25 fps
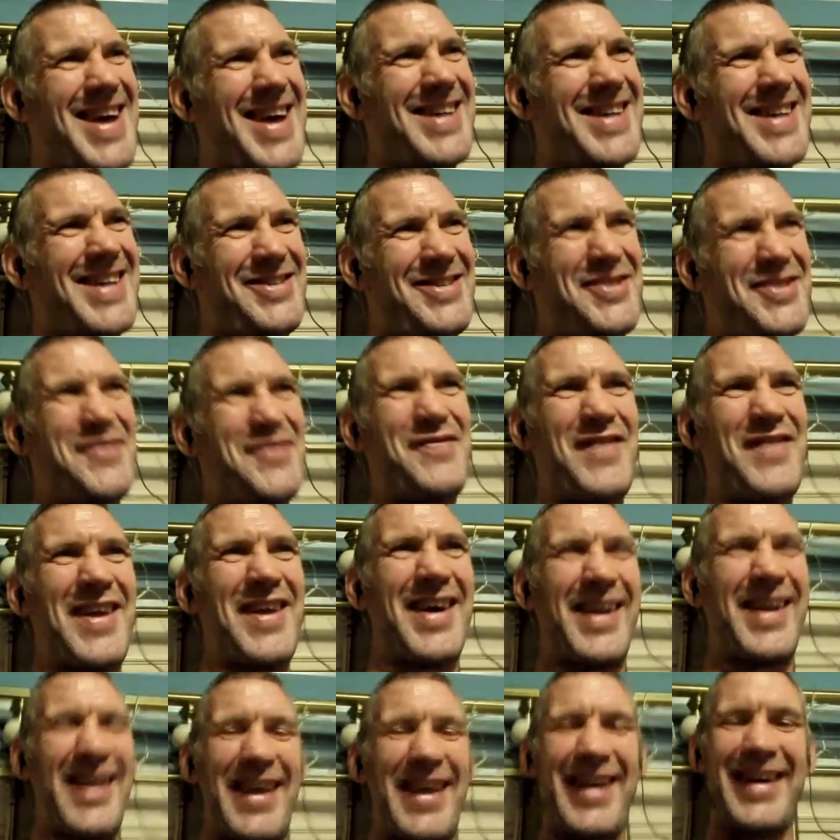How did you
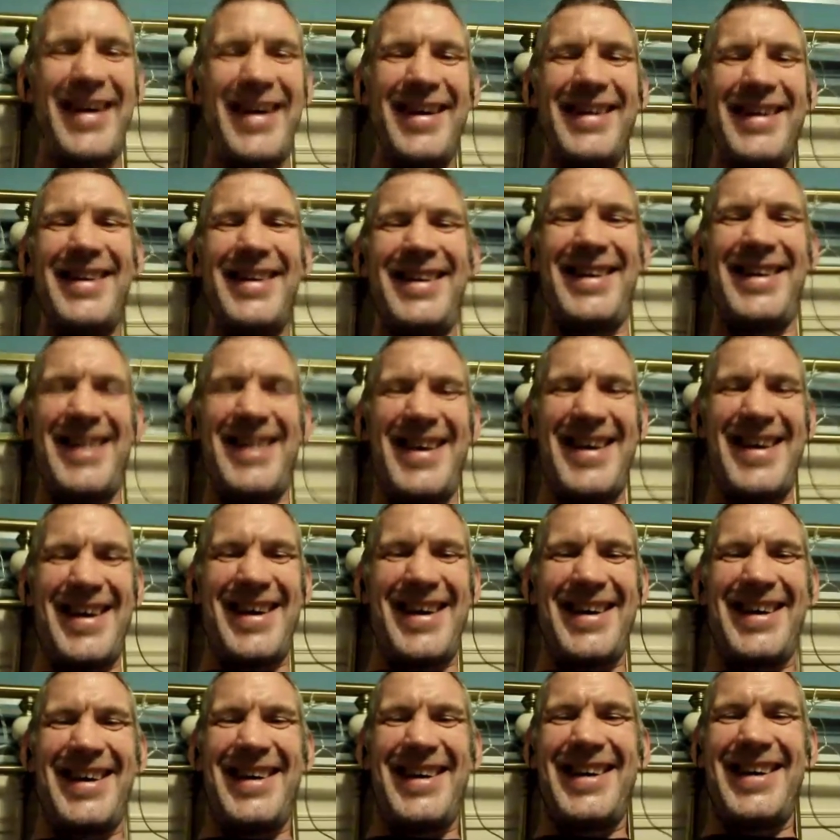find it?
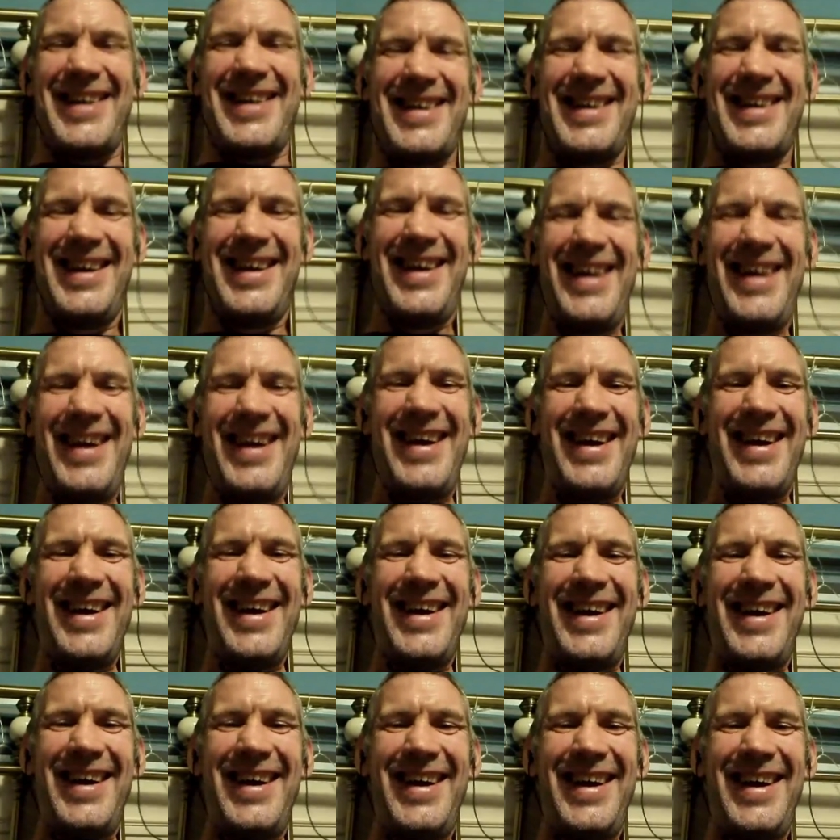Oh, cool, man.
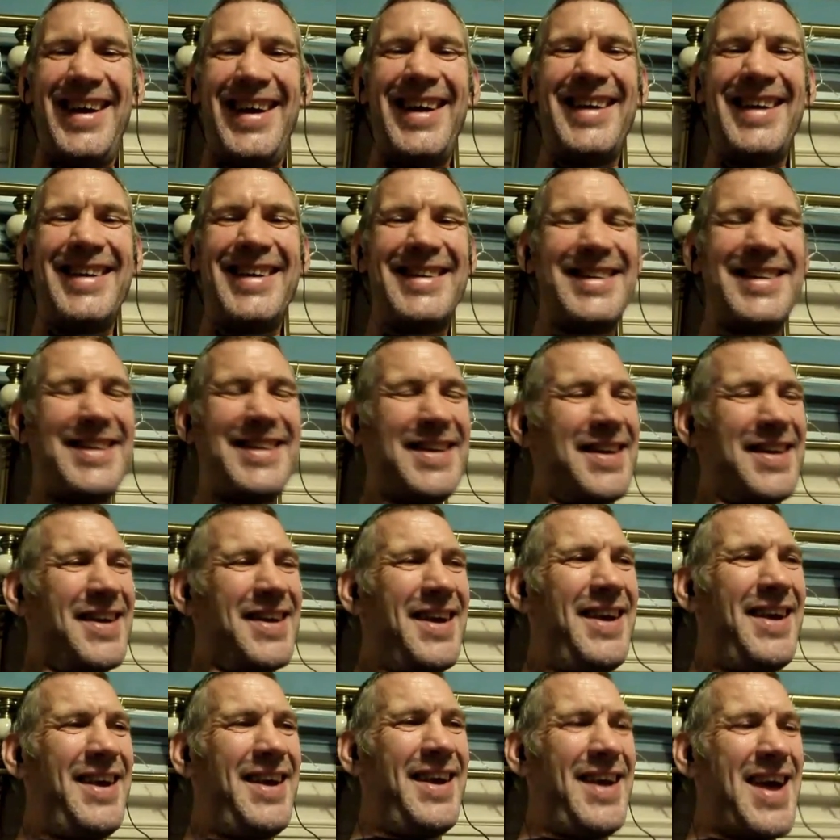No,
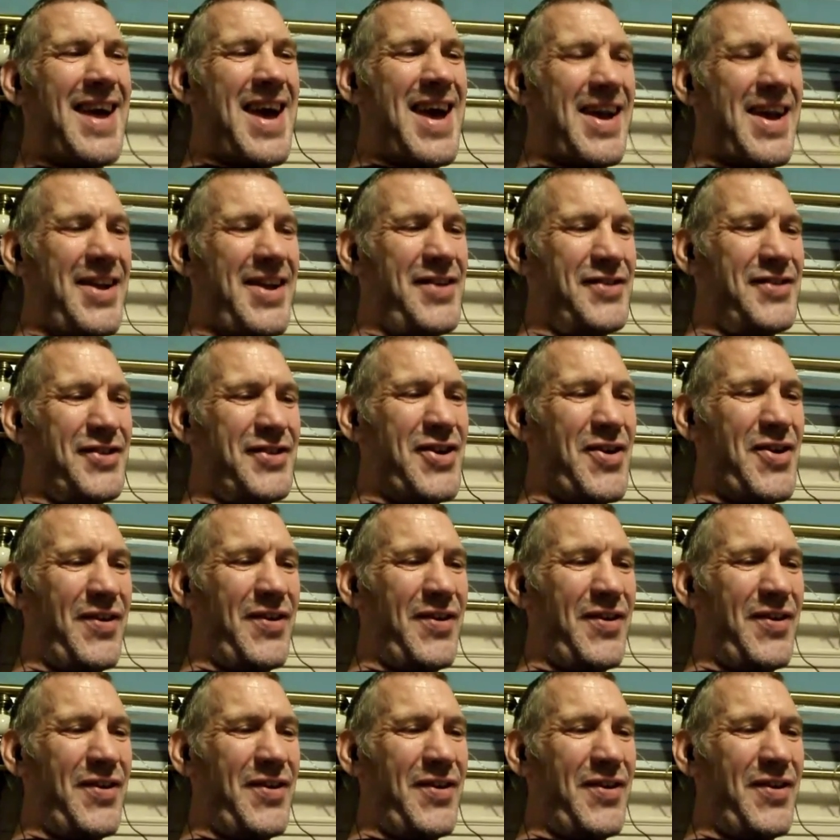that's good.